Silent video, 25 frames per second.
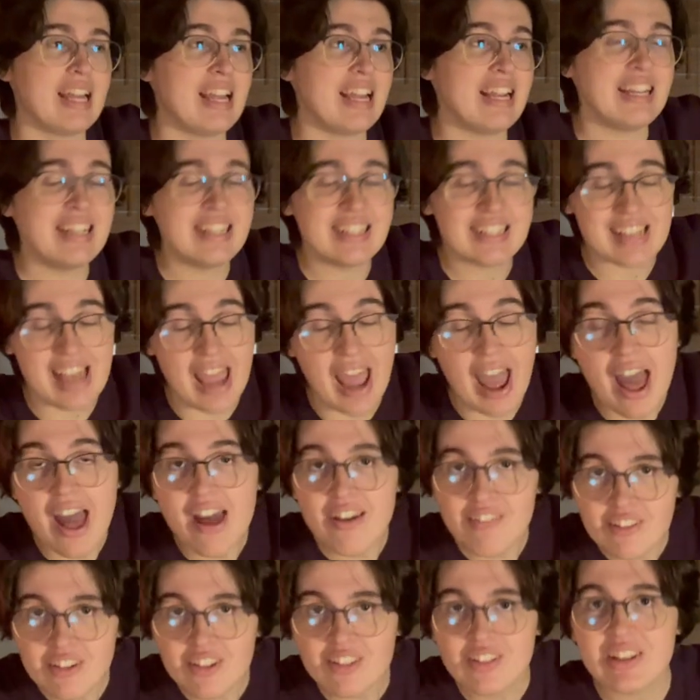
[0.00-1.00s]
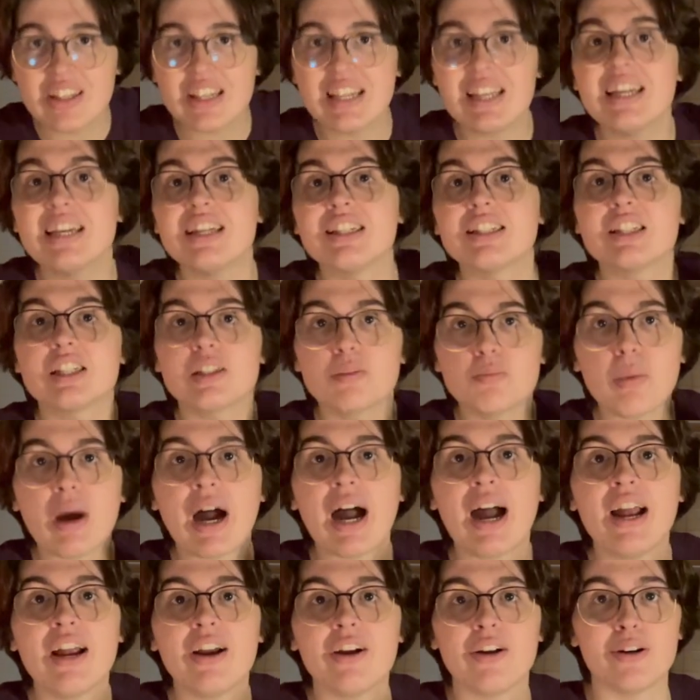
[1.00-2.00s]
is heavily
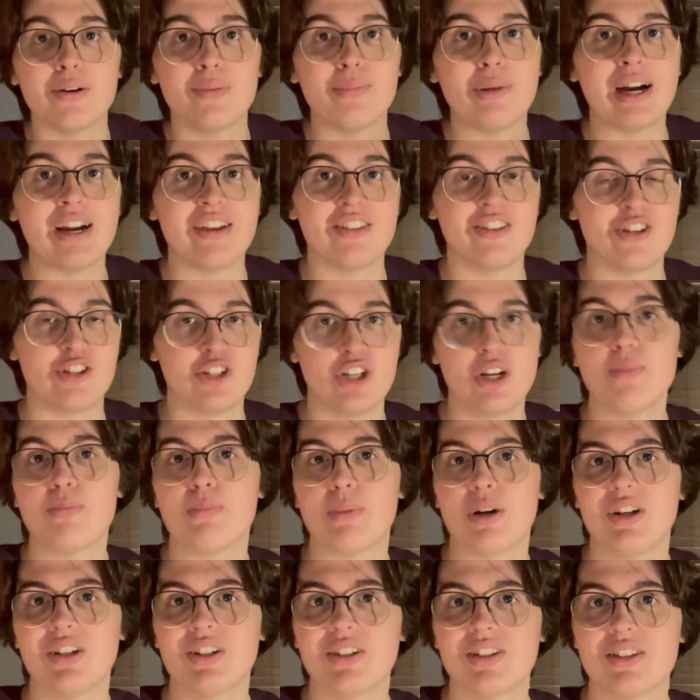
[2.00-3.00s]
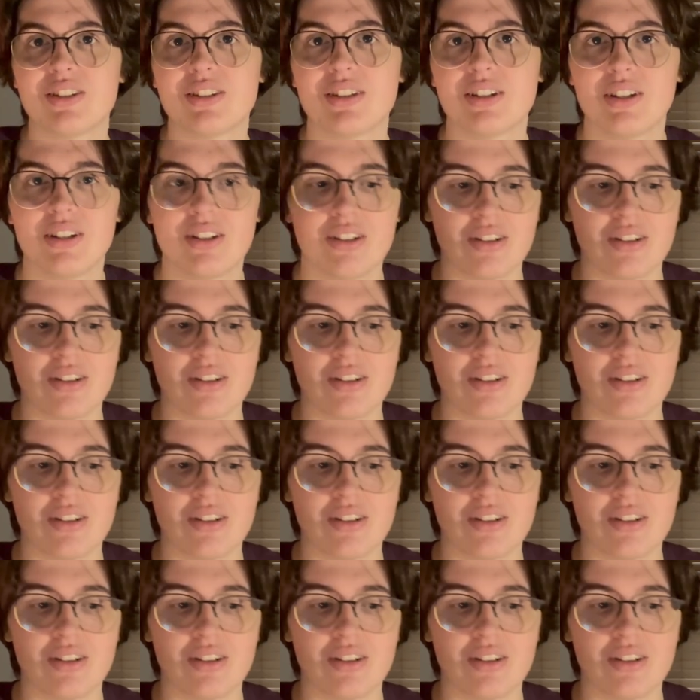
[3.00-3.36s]
inspired by the Chipmunks.